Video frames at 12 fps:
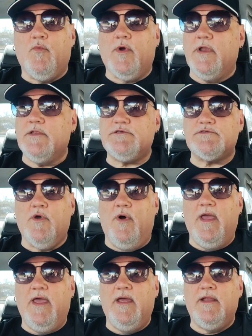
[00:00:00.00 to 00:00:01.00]
we're going to just
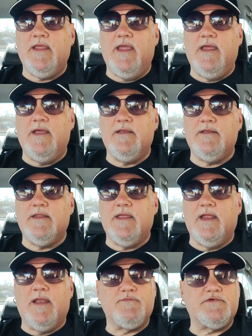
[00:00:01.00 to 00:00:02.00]
go ahead and
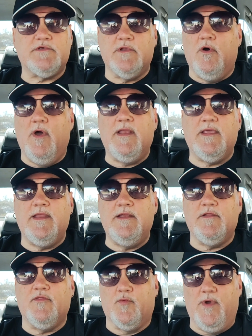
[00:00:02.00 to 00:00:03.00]
I'm just going to go ahead and get
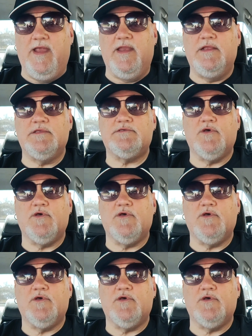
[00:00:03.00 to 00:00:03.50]
into the rating.